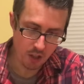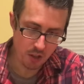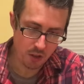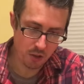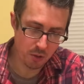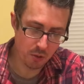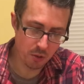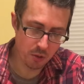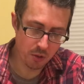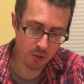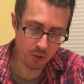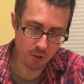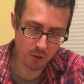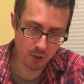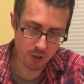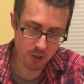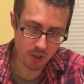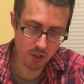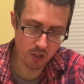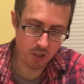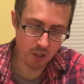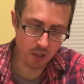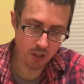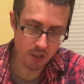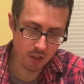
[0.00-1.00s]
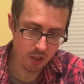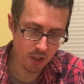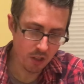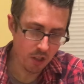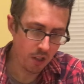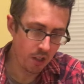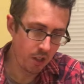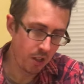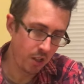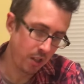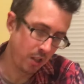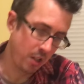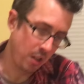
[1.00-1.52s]
you could
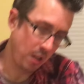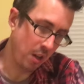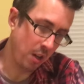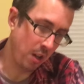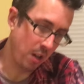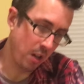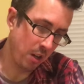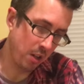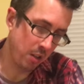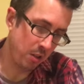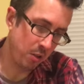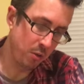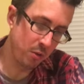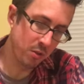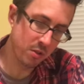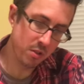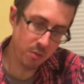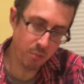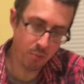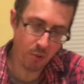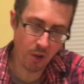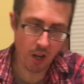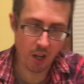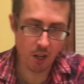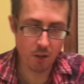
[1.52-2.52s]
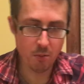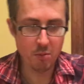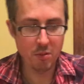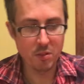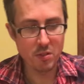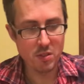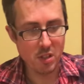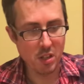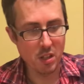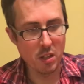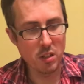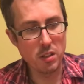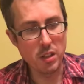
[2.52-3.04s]
uh, use the bottom of a
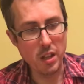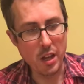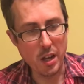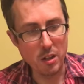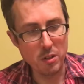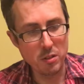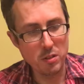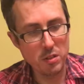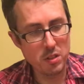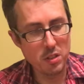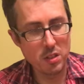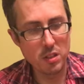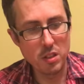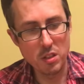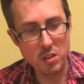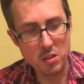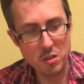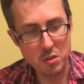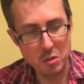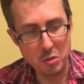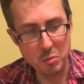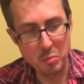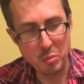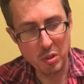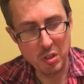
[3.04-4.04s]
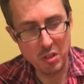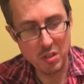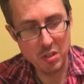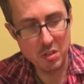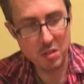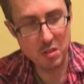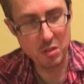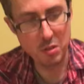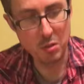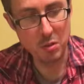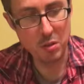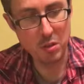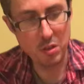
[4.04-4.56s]
single out to get you
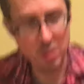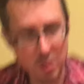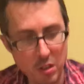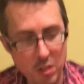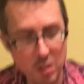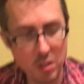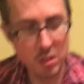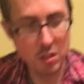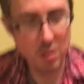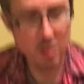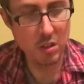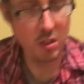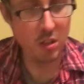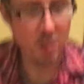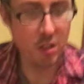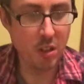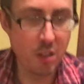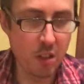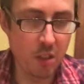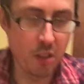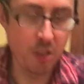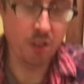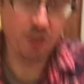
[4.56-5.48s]
plus two on, on